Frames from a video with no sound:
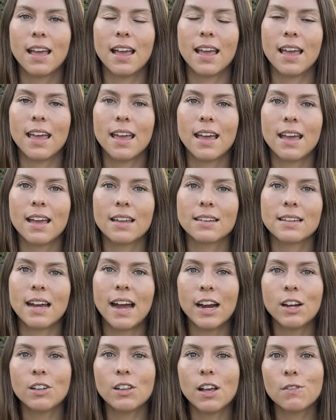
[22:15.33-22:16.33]
and
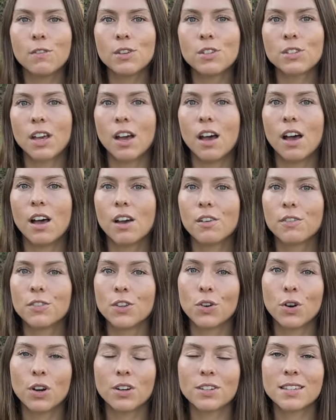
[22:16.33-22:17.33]
higher levels of
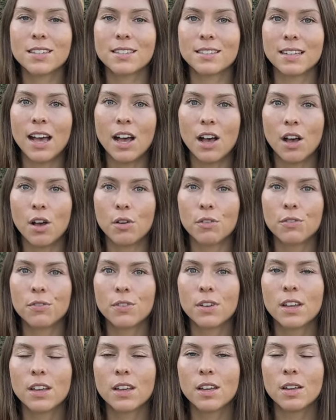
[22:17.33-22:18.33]
yourself,
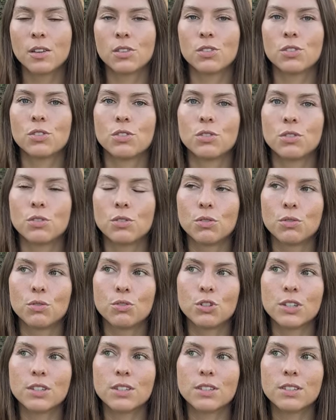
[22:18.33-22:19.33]
to
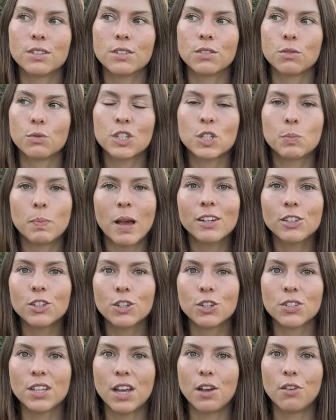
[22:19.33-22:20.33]
just respect
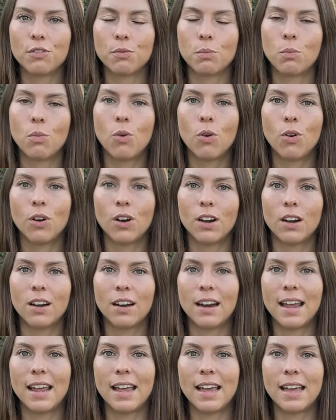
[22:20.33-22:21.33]
yourself
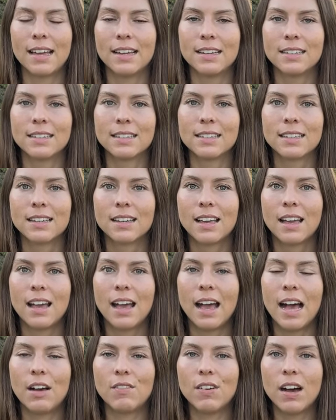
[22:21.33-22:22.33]
more and
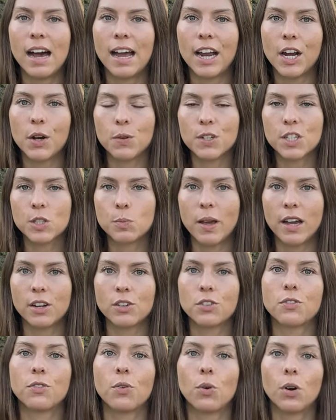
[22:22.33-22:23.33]
have a higher respect
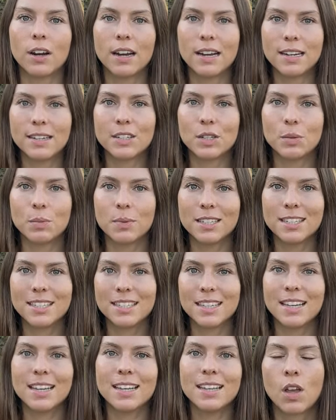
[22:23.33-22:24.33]
for
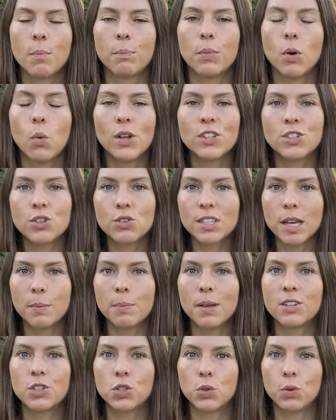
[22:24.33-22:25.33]
intimacy. But once you step
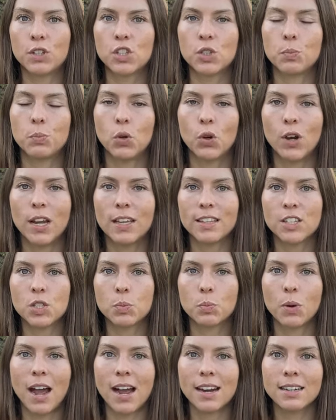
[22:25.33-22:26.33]
into exploring this
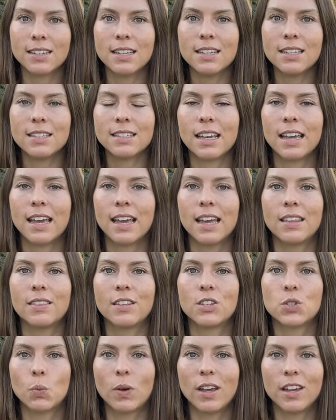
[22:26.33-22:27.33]
practice and
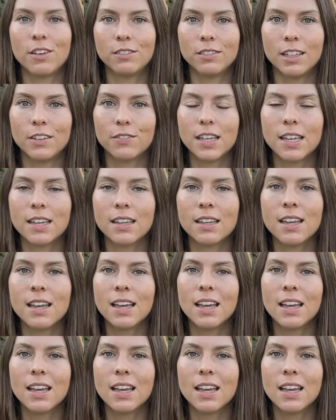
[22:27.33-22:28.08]
this way of living,